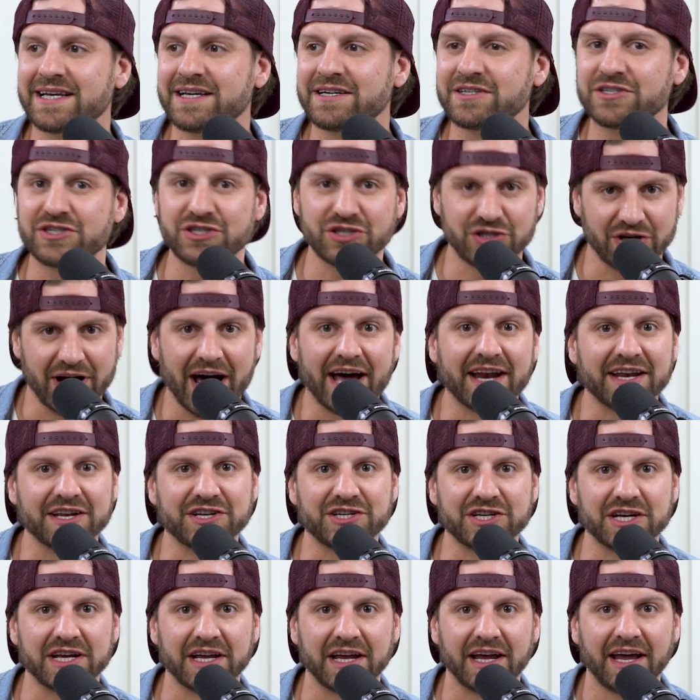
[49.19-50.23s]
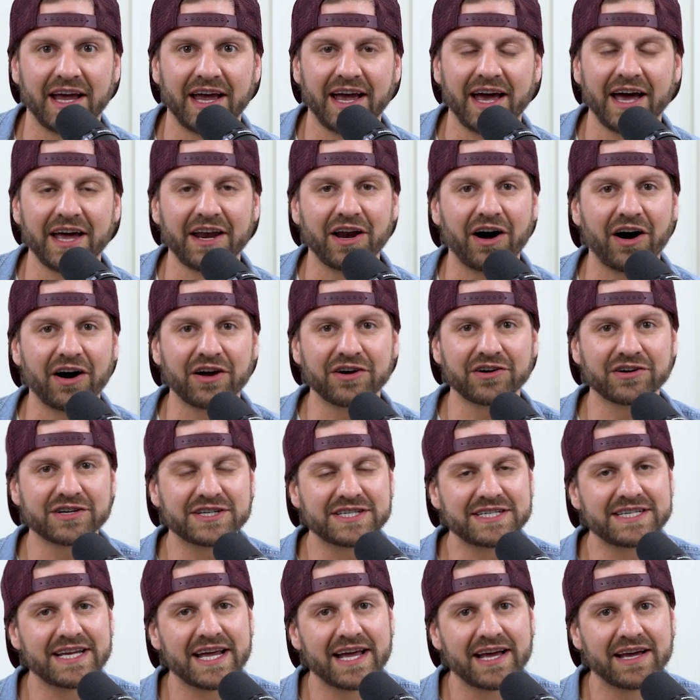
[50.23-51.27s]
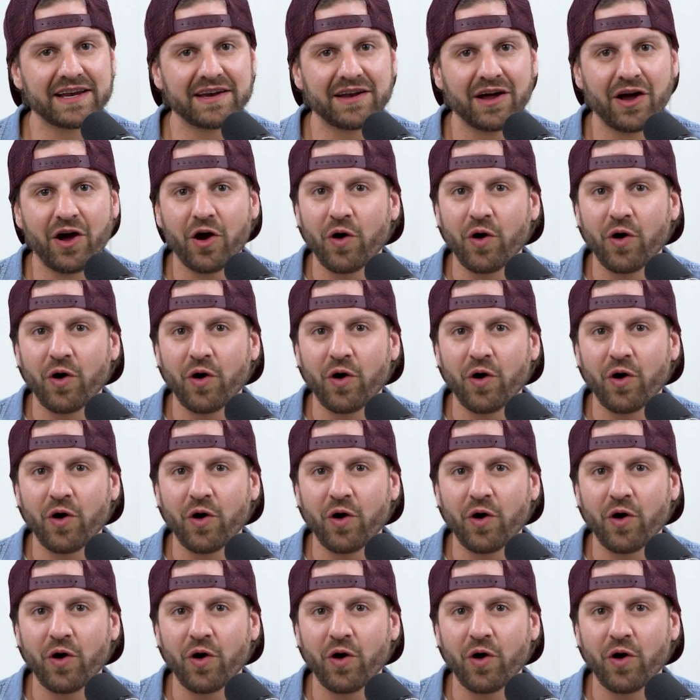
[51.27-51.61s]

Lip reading: strategy and understand